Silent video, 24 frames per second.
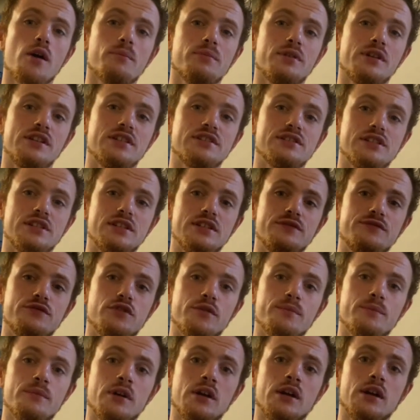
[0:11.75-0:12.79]
please leave
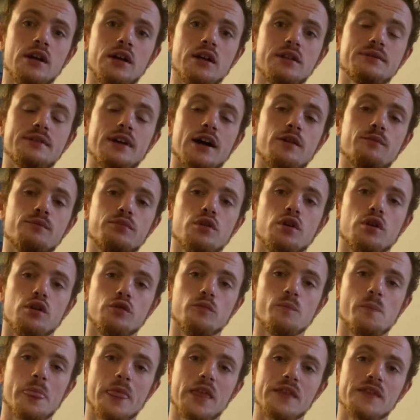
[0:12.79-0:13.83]
them down below
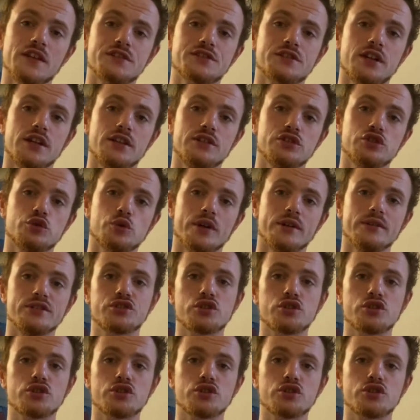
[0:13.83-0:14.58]
and let's get into it.